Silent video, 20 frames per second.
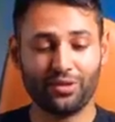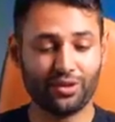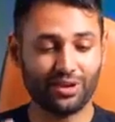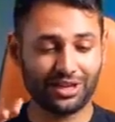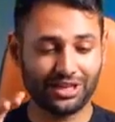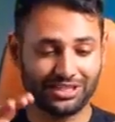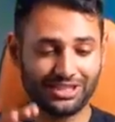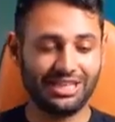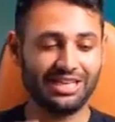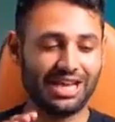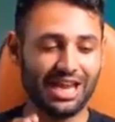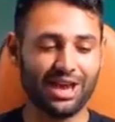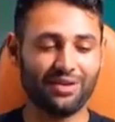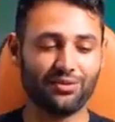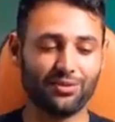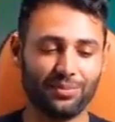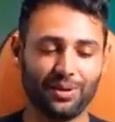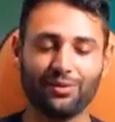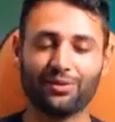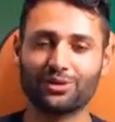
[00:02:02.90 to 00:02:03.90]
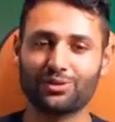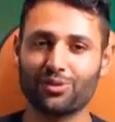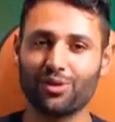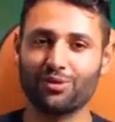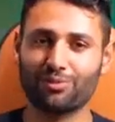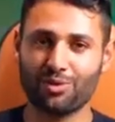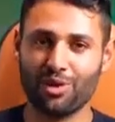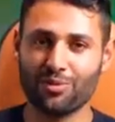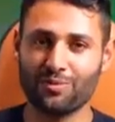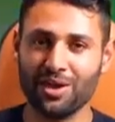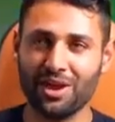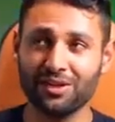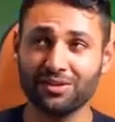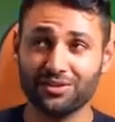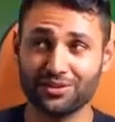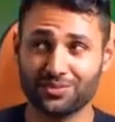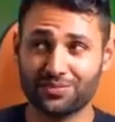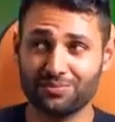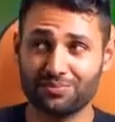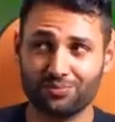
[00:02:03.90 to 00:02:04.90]
that I did have about the 12 Pro
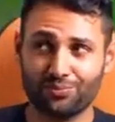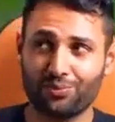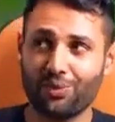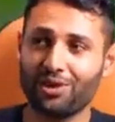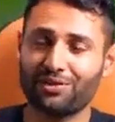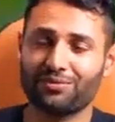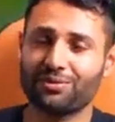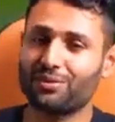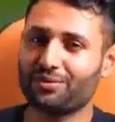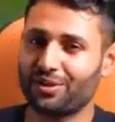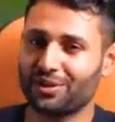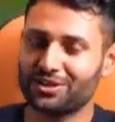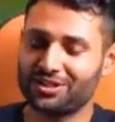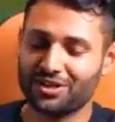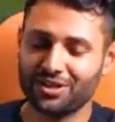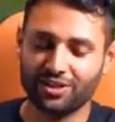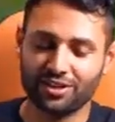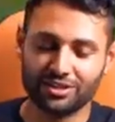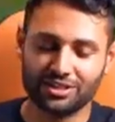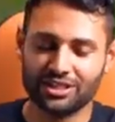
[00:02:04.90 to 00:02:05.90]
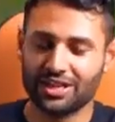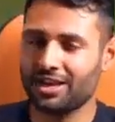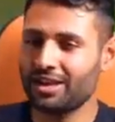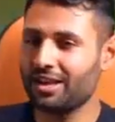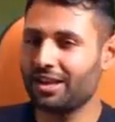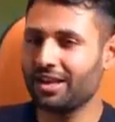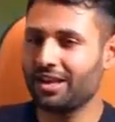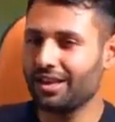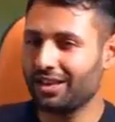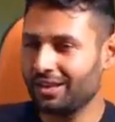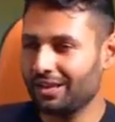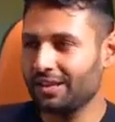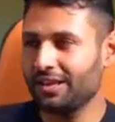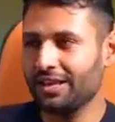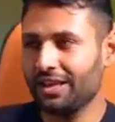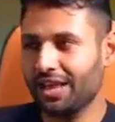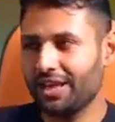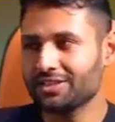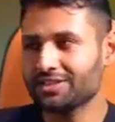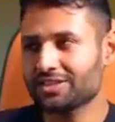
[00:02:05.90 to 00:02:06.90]
Max, right from the very start,
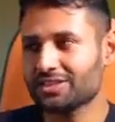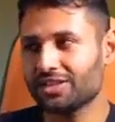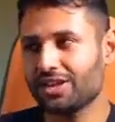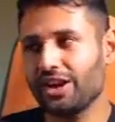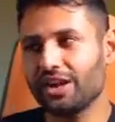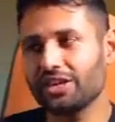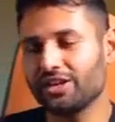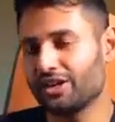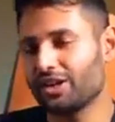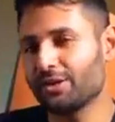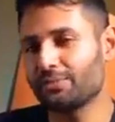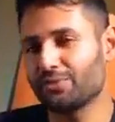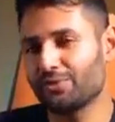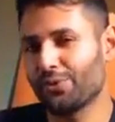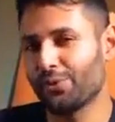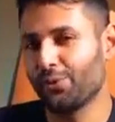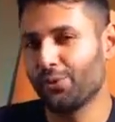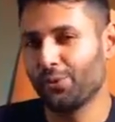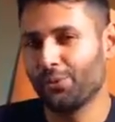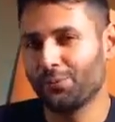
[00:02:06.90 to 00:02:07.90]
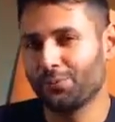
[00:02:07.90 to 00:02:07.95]
has kinda come true.